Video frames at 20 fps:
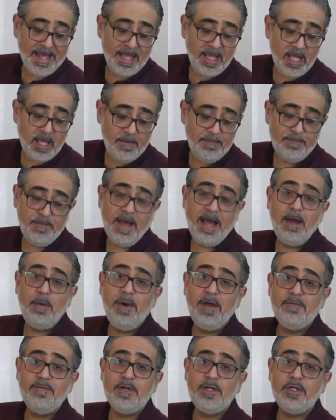If,
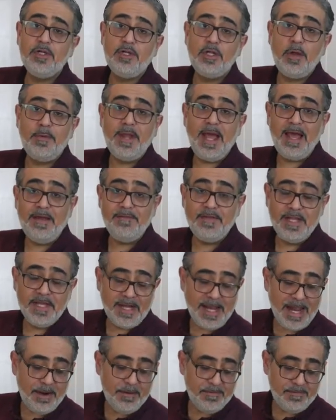however, you don't have any
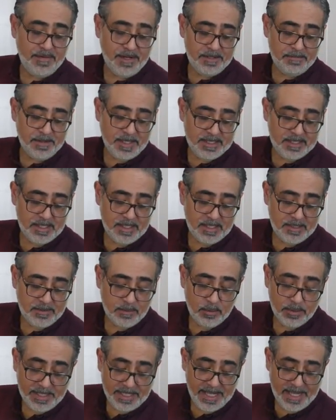clarified butter
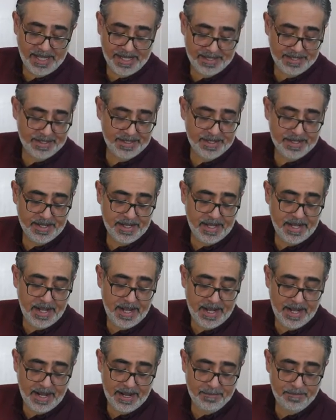or ghee,
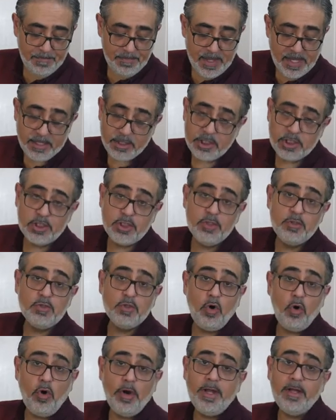um, then just use
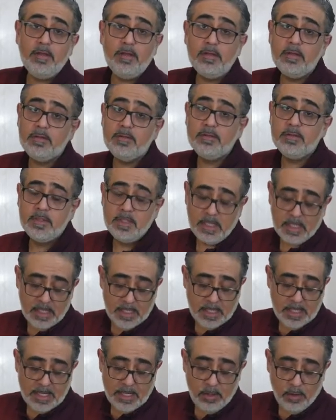oil.
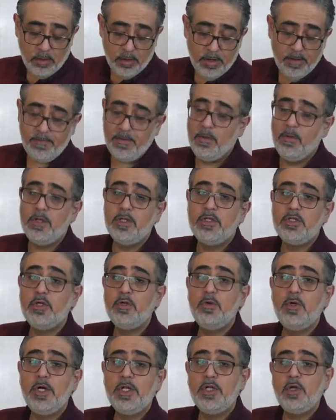Or if you want to
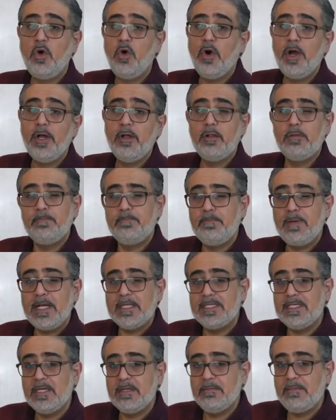do an oil
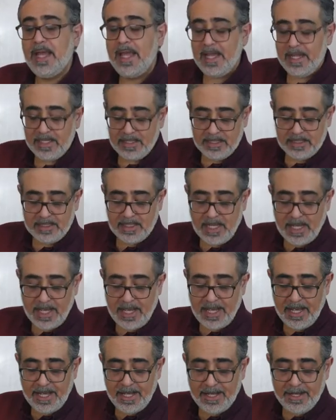butter mix,
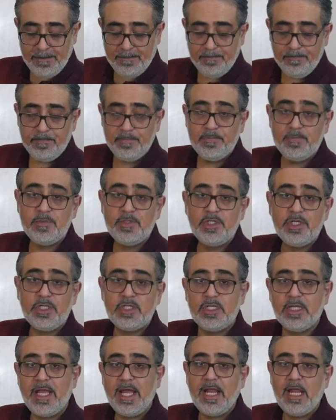um,
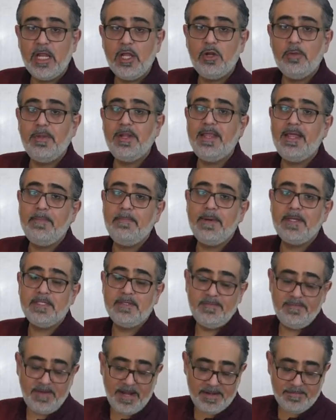just to get a little bit of that
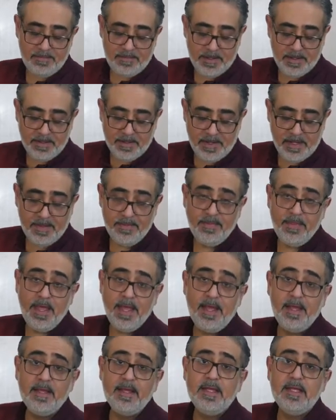butter flavoring in
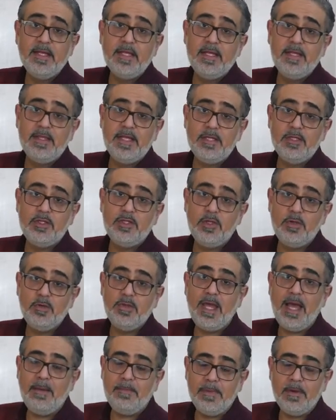there, then do
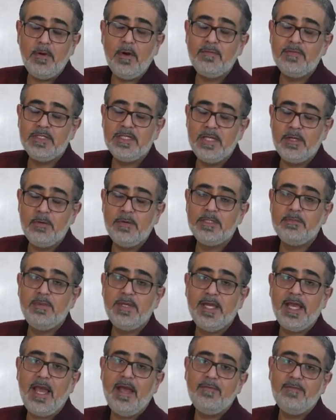that. But obviously always be
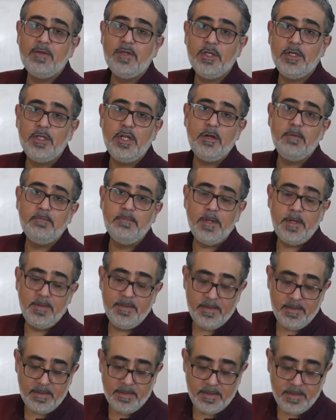careful that you don't
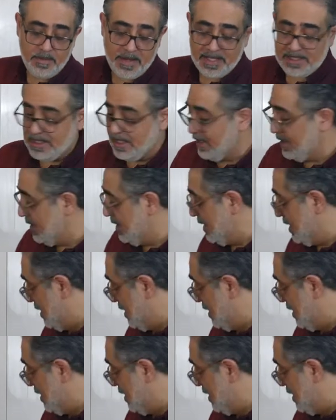burn the butter.